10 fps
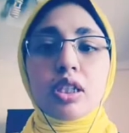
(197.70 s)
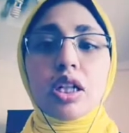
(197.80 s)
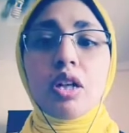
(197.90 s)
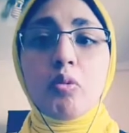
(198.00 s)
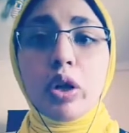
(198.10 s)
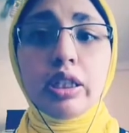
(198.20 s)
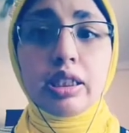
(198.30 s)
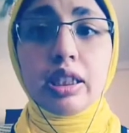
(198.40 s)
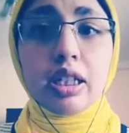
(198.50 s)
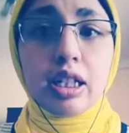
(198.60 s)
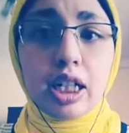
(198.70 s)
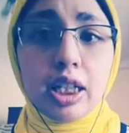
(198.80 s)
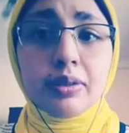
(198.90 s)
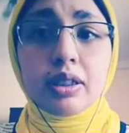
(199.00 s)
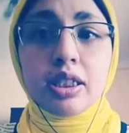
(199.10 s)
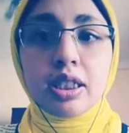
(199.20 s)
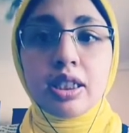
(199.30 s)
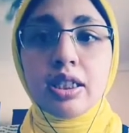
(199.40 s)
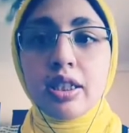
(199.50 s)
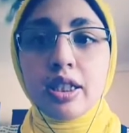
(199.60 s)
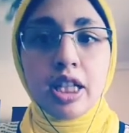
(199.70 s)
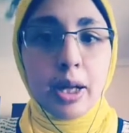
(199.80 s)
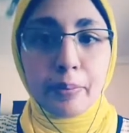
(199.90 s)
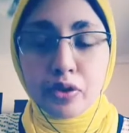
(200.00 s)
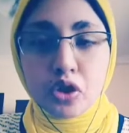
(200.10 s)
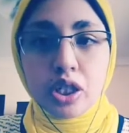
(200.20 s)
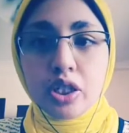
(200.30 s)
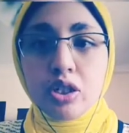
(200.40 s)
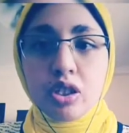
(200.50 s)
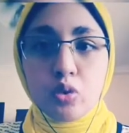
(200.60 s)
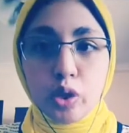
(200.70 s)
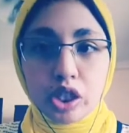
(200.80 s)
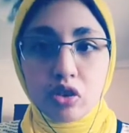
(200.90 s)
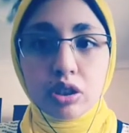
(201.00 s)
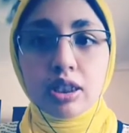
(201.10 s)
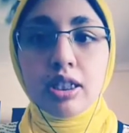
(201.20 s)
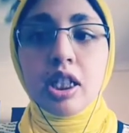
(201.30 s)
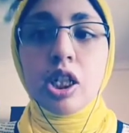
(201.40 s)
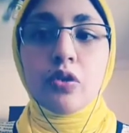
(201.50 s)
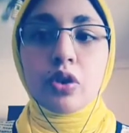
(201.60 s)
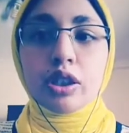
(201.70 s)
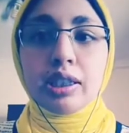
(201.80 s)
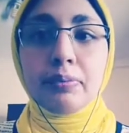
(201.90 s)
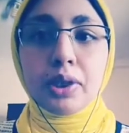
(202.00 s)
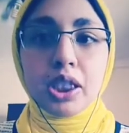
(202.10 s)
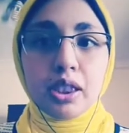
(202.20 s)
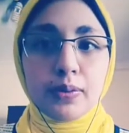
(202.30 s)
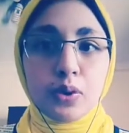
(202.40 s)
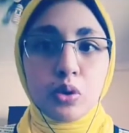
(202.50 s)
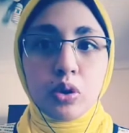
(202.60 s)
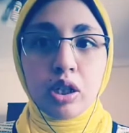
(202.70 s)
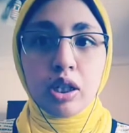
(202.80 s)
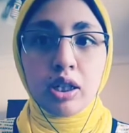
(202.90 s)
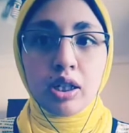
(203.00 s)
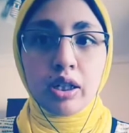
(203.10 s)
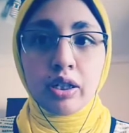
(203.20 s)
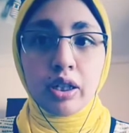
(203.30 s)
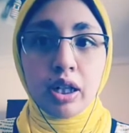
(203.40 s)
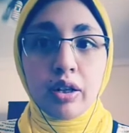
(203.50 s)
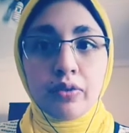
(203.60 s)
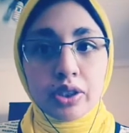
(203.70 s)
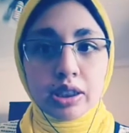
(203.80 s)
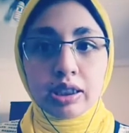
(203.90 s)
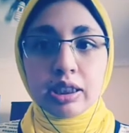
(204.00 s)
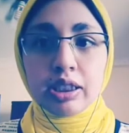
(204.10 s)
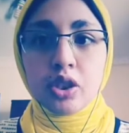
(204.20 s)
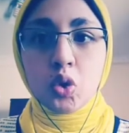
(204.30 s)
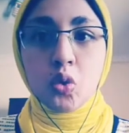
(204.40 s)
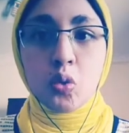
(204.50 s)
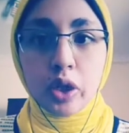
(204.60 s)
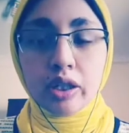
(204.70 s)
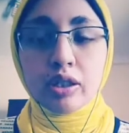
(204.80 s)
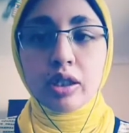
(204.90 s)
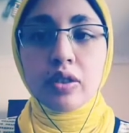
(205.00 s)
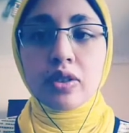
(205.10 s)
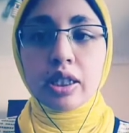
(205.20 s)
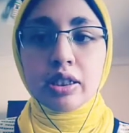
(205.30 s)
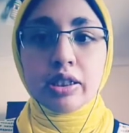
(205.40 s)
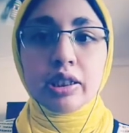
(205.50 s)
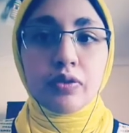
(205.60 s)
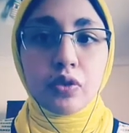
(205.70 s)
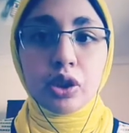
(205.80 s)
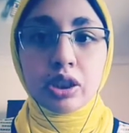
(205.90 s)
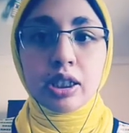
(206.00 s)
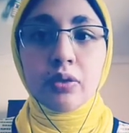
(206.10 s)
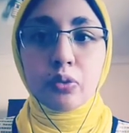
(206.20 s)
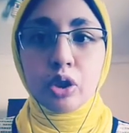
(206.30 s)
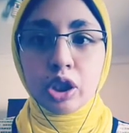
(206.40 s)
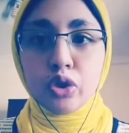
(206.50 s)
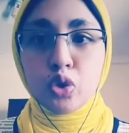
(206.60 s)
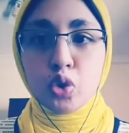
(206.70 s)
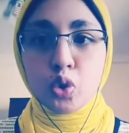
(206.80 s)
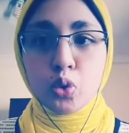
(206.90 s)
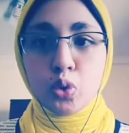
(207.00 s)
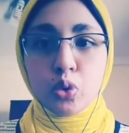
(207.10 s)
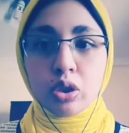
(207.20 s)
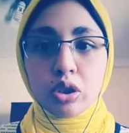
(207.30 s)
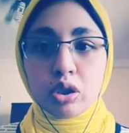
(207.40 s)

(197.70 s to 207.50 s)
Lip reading: He runs and climbs in inappropriate situations. For example, if you are visiting your relatives and it's the first time for him to